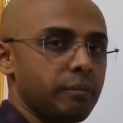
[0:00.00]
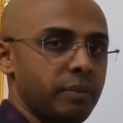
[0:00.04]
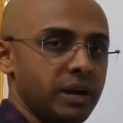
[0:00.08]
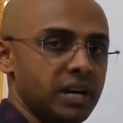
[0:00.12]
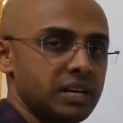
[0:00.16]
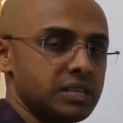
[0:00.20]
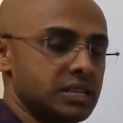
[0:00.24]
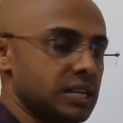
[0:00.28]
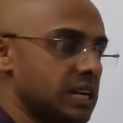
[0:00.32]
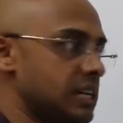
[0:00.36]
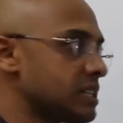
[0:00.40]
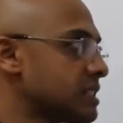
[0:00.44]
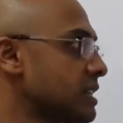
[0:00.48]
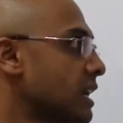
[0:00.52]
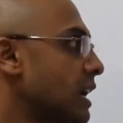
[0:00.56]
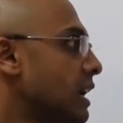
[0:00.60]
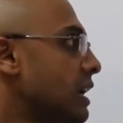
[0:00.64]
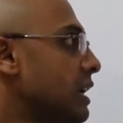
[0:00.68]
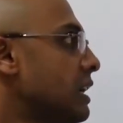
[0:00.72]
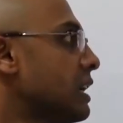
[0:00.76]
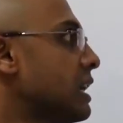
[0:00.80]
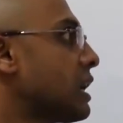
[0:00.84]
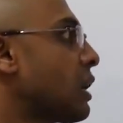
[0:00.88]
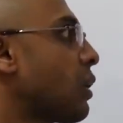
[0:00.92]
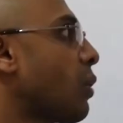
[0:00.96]
patients
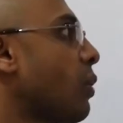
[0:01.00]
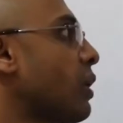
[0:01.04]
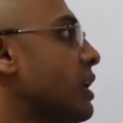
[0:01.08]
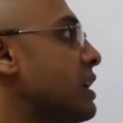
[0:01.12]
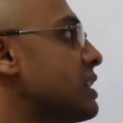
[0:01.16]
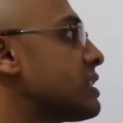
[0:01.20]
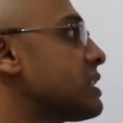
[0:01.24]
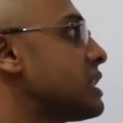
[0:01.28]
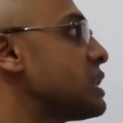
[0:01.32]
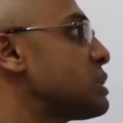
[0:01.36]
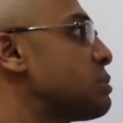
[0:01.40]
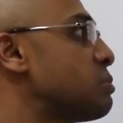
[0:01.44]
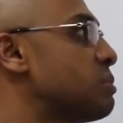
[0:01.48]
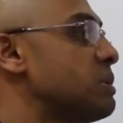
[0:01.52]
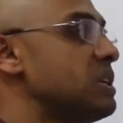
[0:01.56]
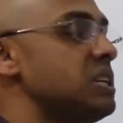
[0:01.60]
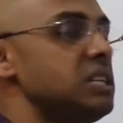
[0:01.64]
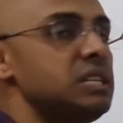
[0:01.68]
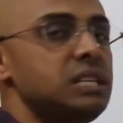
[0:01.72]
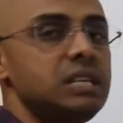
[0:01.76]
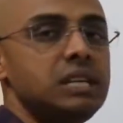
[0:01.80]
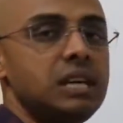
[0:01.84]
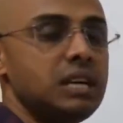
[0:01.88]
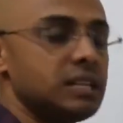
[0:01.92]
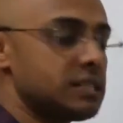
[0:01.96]
requires this
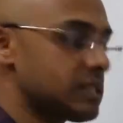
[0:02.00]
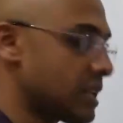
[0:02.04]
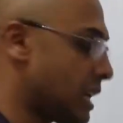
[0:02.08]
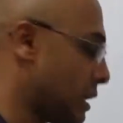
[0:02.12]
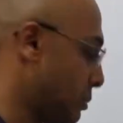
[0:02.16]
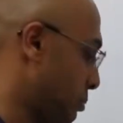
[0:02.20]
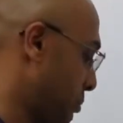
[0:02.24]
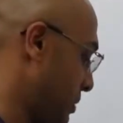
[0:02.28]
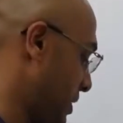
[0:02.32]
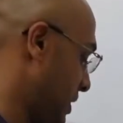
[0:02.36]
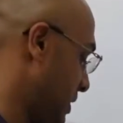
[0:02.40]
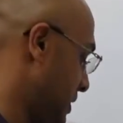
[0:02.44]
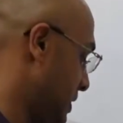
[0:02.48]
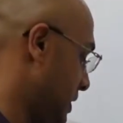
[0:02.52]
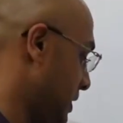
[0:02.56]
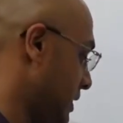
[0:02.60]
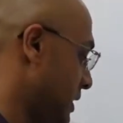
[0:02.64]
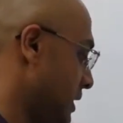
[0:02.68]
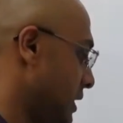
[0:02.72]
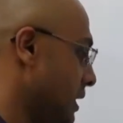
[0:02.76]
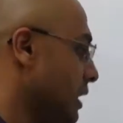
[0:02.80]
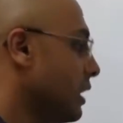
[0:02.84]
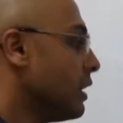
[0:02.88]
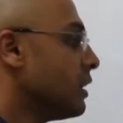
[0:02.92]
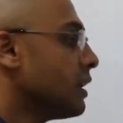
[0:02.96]
PGS or
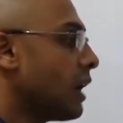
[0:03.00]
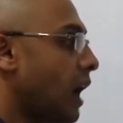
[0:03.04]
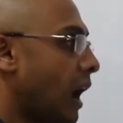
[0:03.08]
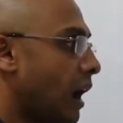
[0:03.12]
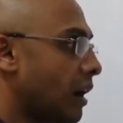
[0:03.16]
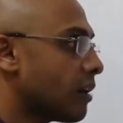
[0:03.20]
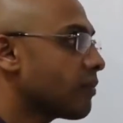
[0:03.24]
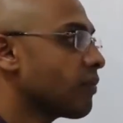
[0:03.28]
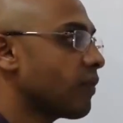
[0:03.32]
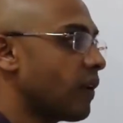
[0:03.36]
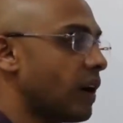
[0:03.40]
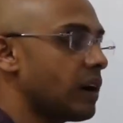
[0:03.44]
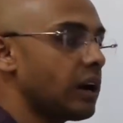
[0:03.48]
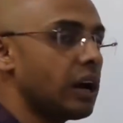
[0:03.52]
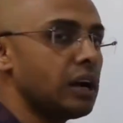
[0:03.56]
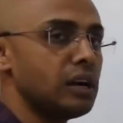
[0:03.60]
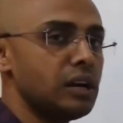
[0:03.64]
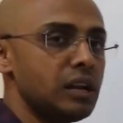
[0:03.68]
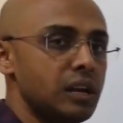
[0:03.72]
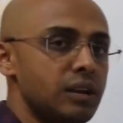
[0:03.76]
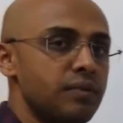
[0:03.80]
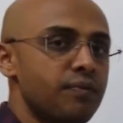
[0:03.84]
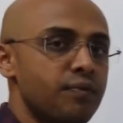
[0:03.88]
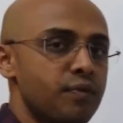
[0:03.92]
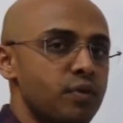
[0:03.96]
PGD.
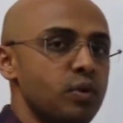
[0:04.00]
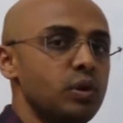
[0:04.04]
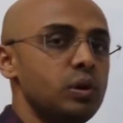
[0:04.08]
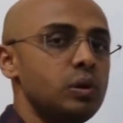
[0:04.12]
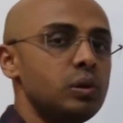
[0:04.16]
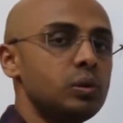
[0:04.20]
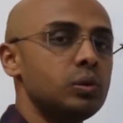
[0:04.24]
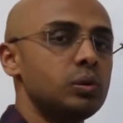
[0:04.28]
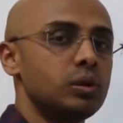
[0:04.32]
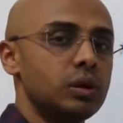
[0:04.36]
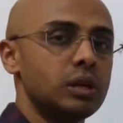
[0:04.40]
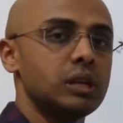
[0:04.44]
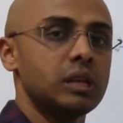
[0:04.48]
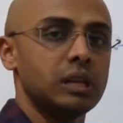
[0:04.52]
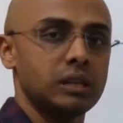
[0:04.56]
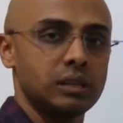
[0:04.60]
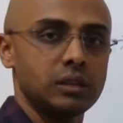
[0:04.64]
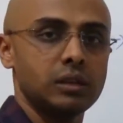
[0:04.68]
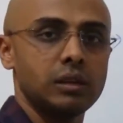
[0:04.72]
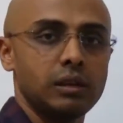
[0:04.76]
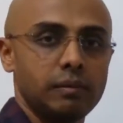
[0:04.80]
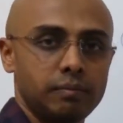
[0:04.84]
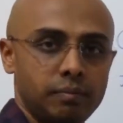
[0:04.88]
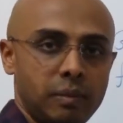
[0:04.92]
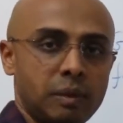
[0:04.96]
And if you
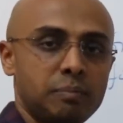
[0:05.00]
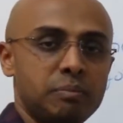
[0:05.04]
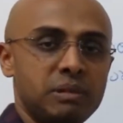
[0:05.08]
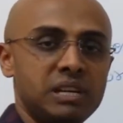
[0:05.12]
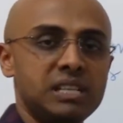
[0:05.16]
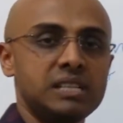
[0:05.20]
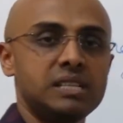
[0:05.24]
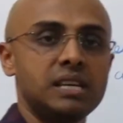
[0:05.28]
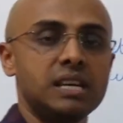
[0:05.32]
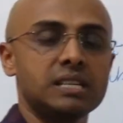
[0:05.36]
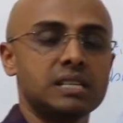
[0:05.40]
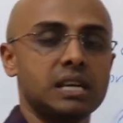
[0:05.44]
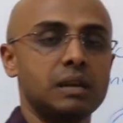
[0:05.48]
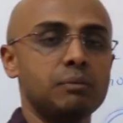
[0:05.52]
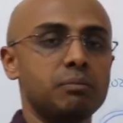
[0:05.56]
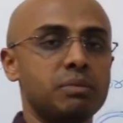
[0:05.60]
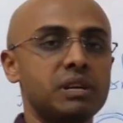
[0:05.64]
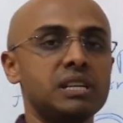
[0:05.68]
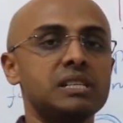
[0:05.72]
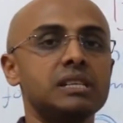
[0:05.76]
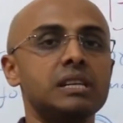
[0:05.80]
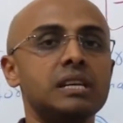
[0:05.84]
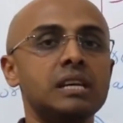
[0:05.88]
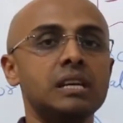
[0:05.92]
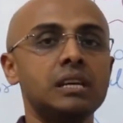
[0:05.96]
do the PGS and
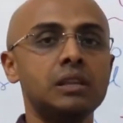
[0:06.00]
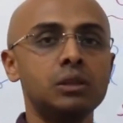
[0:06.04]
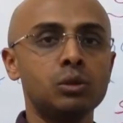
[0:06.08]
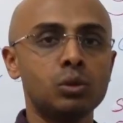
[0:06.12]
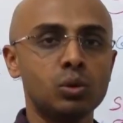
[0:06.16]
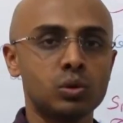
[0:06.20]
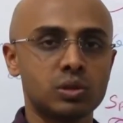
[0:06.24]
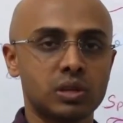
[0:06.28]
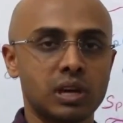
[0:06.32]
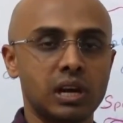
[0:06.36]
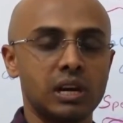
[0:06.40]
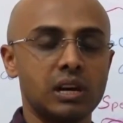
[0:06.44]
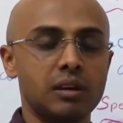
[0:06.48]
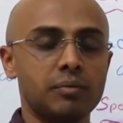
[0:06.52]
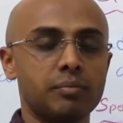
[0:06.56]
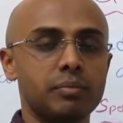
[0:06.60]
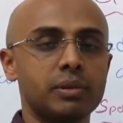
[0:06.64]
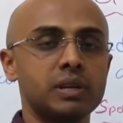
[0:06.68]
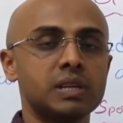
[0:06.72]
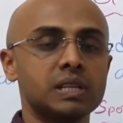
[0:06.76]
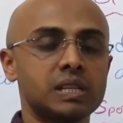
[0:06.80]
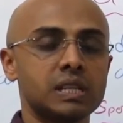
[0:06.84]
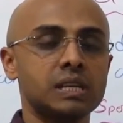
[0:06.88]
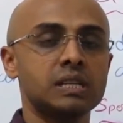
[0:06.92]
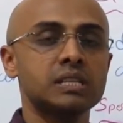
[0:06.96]
PGD in those kind of
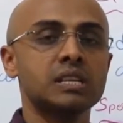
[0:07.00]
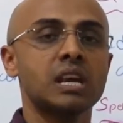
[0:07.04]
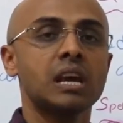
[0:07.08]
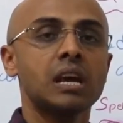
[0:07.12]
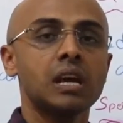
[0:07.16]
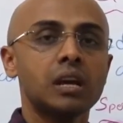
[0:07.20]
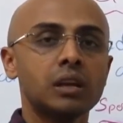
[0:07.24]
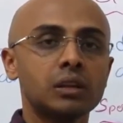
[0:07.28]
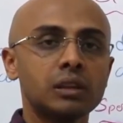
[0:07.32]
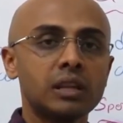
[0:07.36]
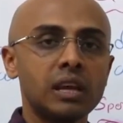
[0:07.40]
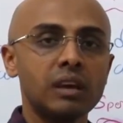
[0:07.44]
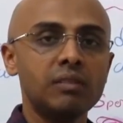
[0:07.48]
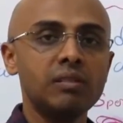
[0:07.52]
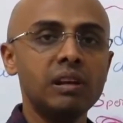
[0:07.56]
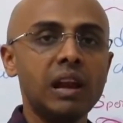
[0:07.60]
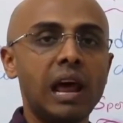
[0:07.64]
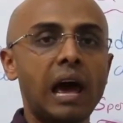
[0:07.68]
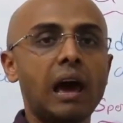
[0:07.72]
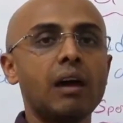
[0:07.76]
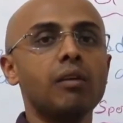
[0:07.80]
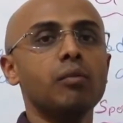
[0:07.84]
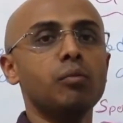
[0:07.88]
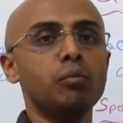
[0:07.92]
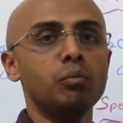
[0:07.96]
patients, they will
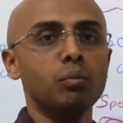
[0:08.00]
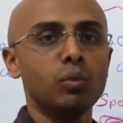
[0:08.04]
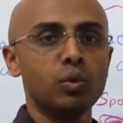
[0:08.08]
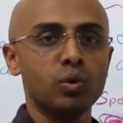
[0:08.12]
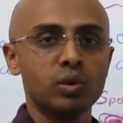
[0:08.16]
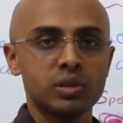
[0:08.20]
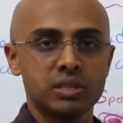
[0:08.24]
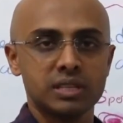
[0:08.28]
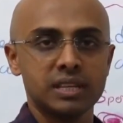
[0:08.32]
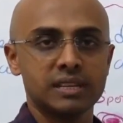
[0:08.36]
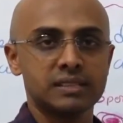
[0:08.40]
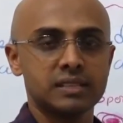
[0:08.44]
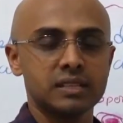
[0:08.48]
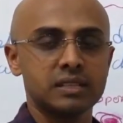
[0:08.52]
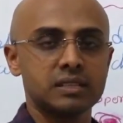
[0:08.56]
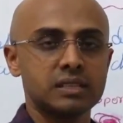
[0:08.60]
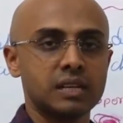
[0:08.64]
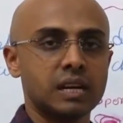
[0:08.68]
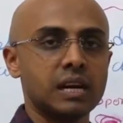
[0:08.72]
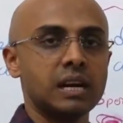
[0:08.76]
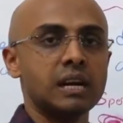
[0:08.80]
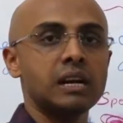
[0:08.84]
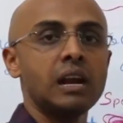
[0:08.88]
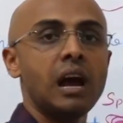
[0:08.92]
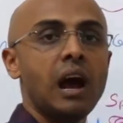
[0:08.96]
have more success
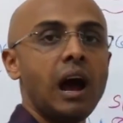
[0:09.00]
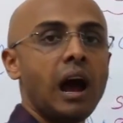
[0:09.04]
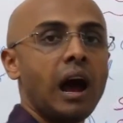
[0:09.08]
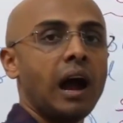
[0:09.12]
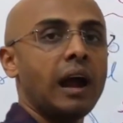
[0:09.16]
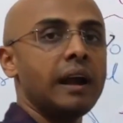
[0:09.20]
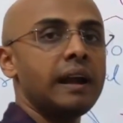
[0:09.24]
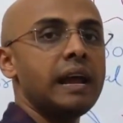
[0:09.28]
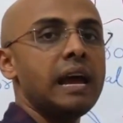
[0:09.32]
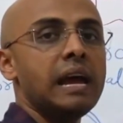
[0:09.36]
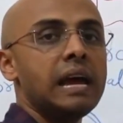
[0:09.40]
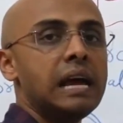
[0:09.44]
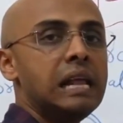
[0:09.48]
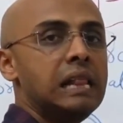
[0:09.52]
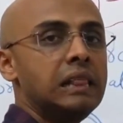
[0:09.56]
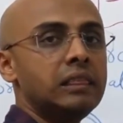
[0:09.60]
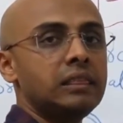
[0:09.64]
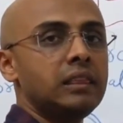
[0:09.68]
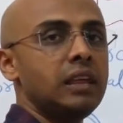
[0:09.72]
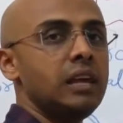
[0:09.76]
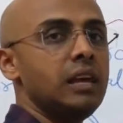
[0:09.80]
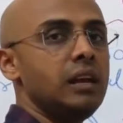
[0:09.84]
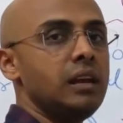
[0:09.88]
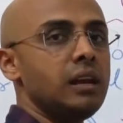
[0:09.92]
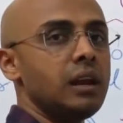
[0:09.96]
rate and a
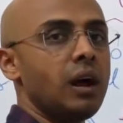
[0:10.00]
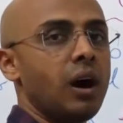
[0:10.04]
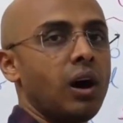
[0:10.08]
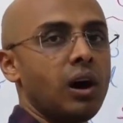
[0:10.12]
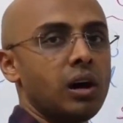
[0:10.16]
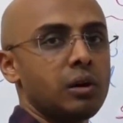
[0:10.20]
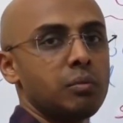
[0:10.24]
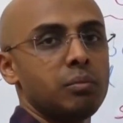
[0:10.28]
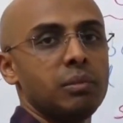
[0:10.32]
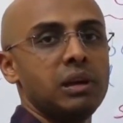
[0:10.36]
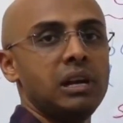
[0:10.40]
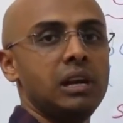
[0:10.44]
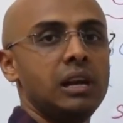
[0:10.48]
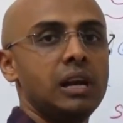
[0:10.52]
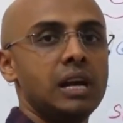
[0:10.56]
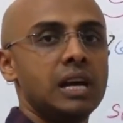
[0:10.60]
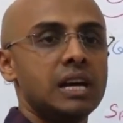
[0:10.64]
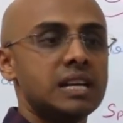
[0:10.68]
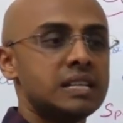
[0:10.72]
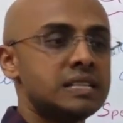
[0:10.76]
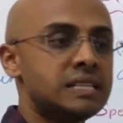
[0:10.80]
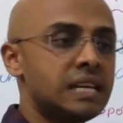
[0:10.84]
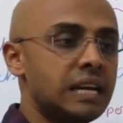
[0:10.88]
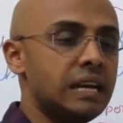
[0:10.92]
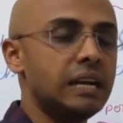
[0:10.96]
healthy, normal,
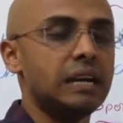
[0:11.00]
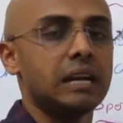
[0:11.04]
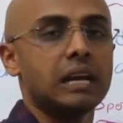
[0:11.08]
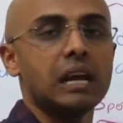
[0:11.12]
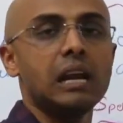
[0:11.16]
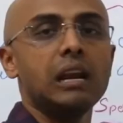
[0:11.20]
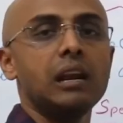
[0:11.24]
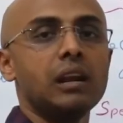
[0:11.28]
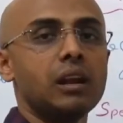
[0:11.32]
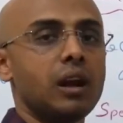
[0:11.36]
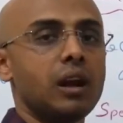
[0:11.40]
genetically